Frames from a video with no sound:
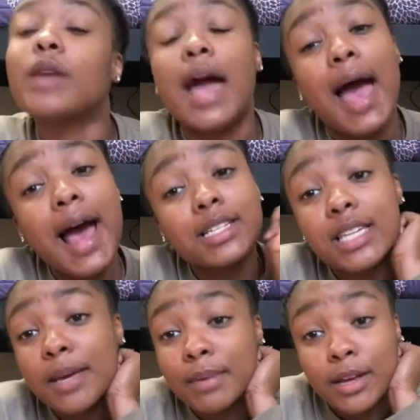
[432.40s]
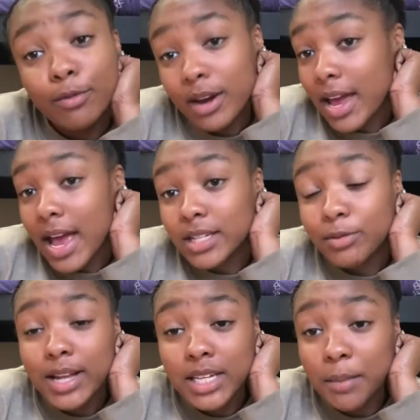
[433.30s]
I had to keep it in reds. We
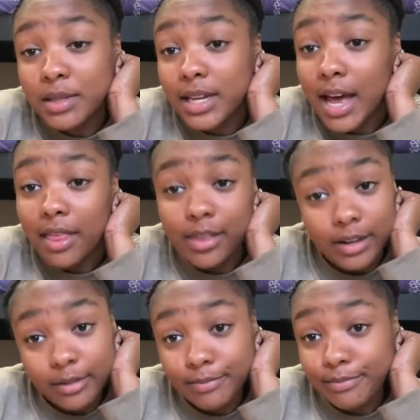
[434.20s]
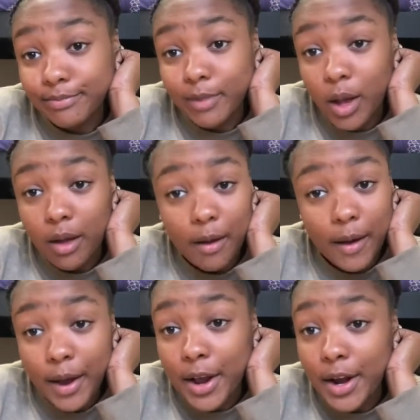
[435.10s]
had to keep it together,
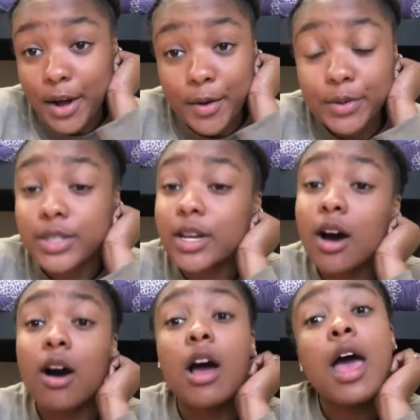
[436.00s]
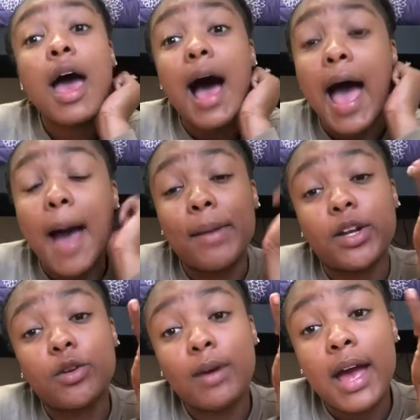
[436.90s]
you know. So I had my
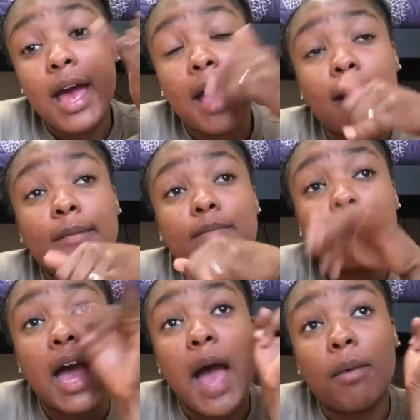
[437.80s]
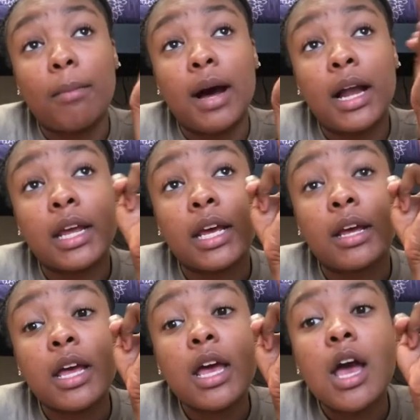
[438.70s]
do-rag, I had my bonnet.
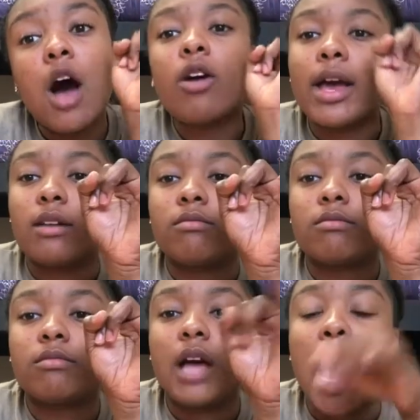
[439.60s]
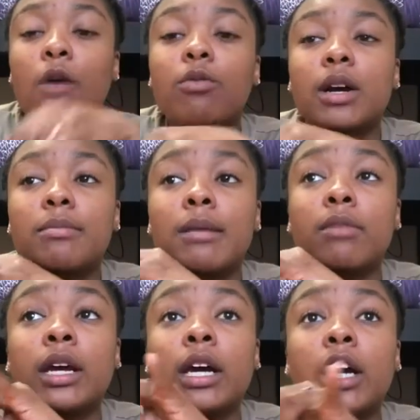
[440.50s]
Okay, I would recommend
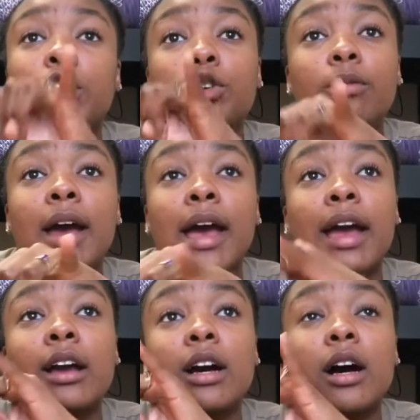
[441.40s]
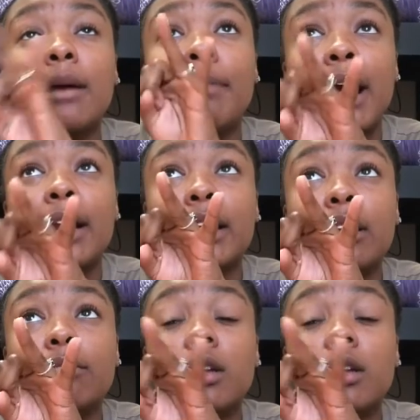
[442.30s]
bringing a do-rag, a bonnet.